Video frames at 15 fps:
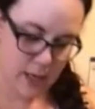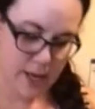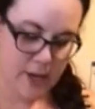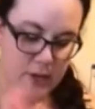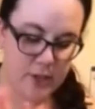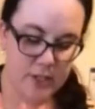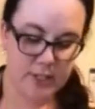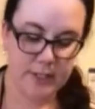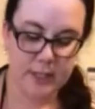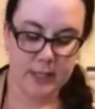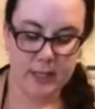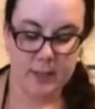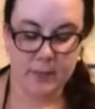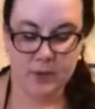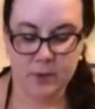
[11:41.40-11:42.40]
And you're just going
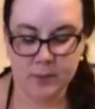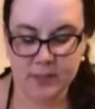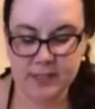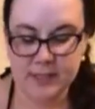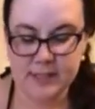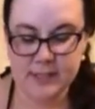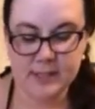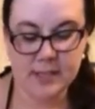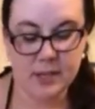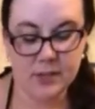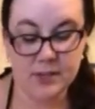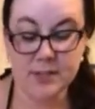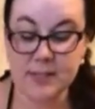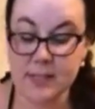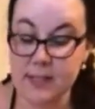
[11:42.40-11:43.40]
to keep going with this until
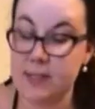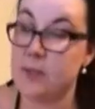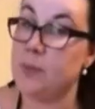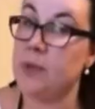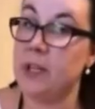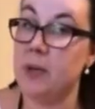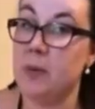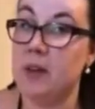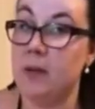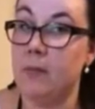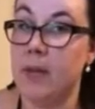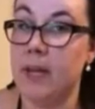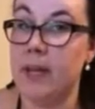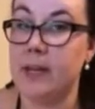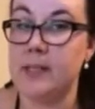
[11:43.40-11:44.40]
you see it's pretty well
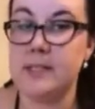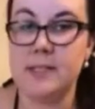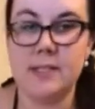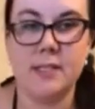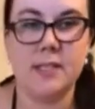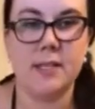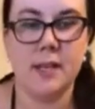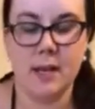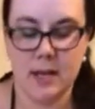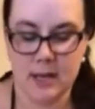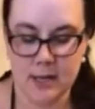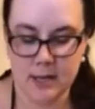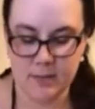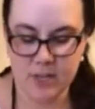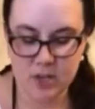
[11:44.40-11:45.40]
mixed.
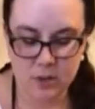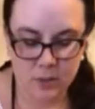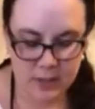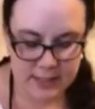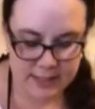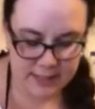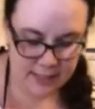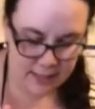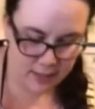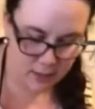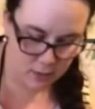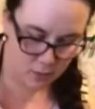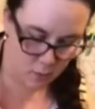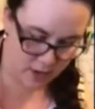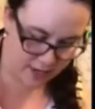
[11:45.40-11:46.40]
You don't want to see any
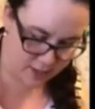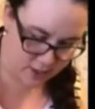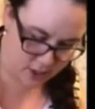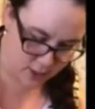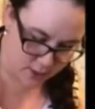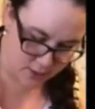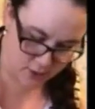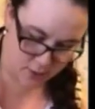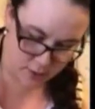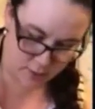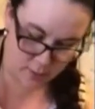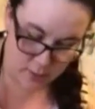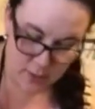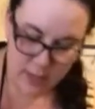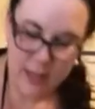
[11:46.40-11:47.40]
little white chunks
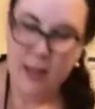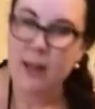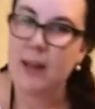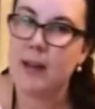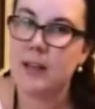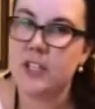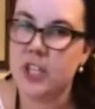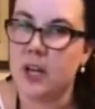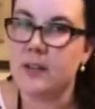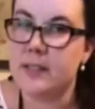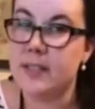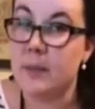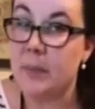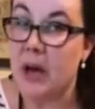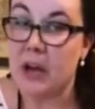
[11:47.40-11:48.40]
or
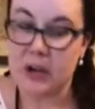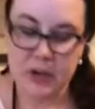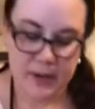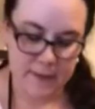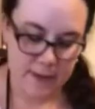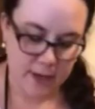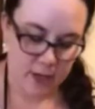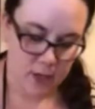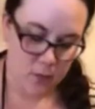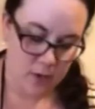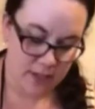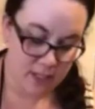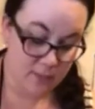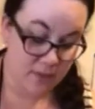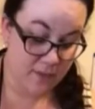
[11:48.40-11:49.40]
chunks of butter in there. You
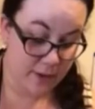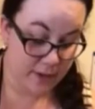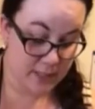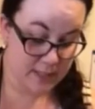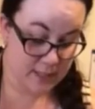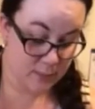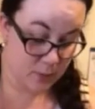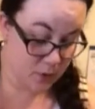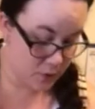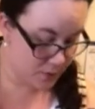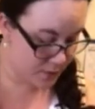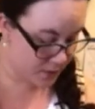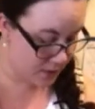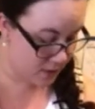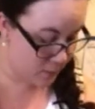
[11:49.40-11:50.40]
want it to be very
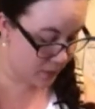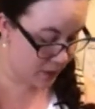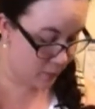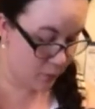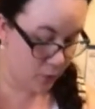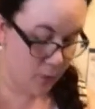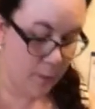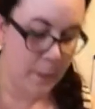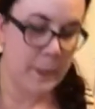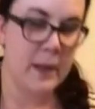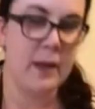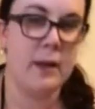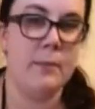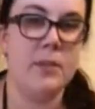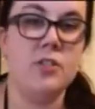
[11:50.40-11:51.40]
smooth and spreadable,
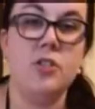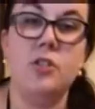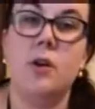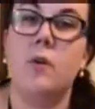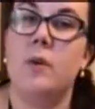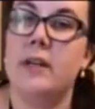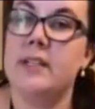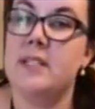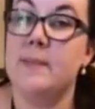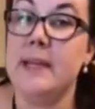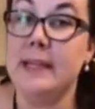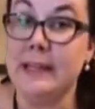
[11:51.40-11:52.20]
but you don't want it to be